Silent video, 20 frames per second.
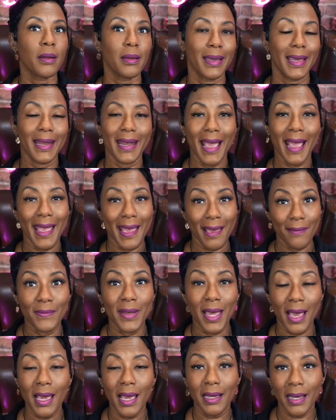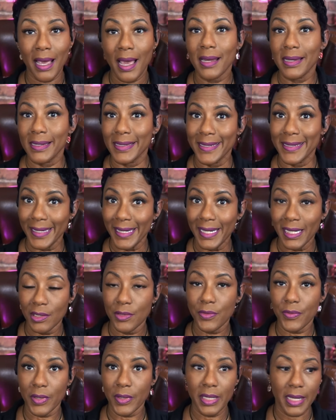And I have not gotten dinged
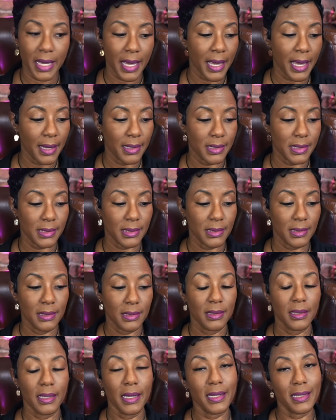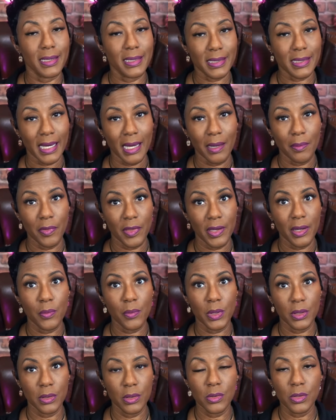for that. And the same thing with
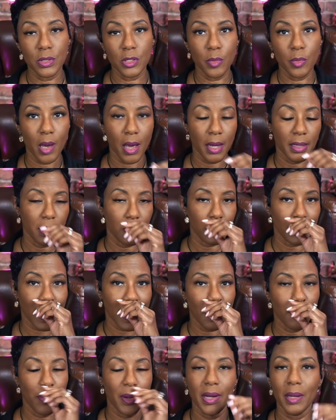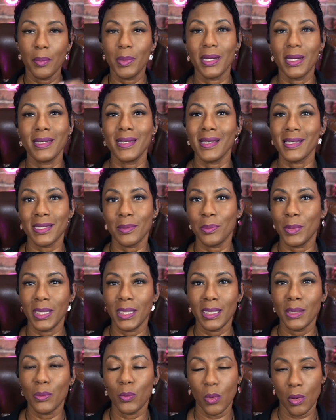YouTube Audio Library, but it doesn't mean
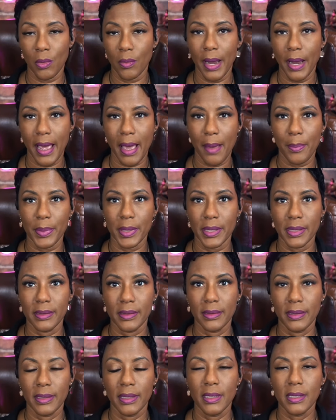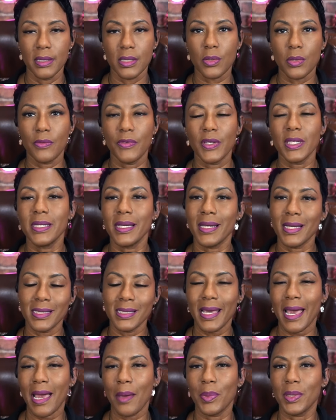it won't happen. So if it does
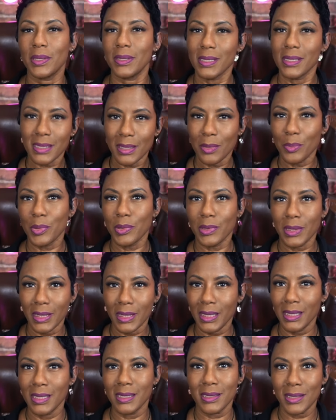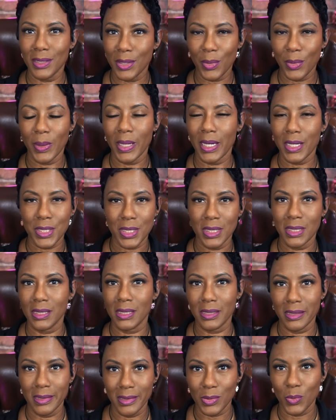happen, the simple and easy correction
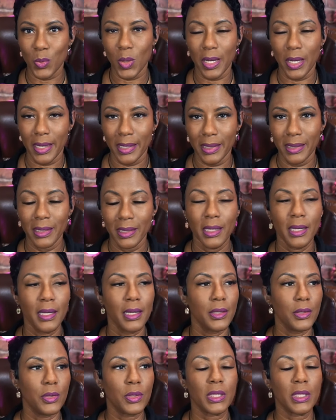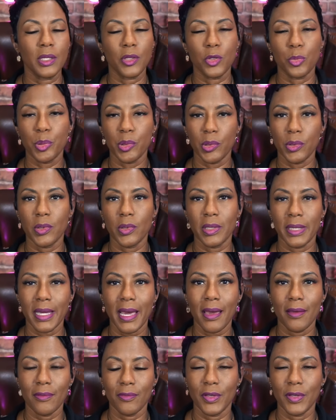is what? You can either pull
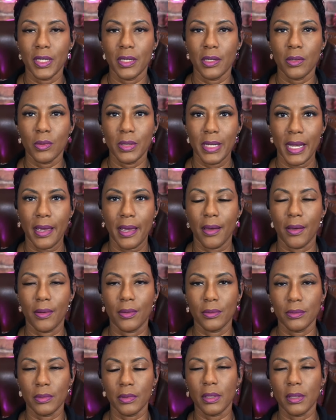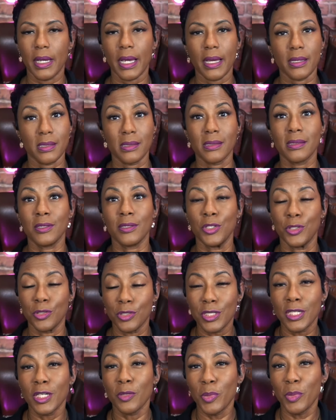that video down, because
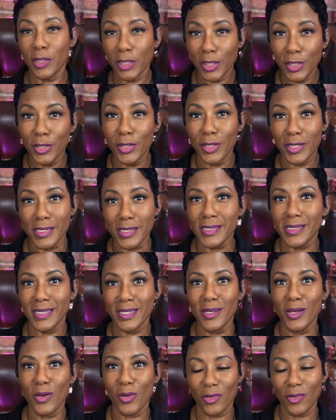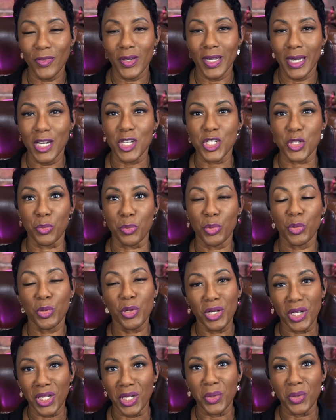typically you're going to see notification
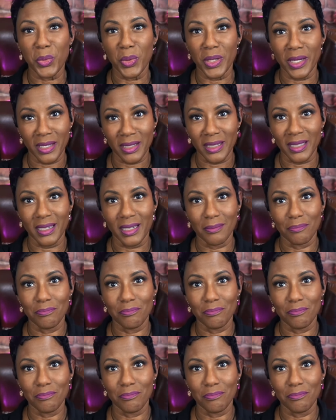pretty quickly.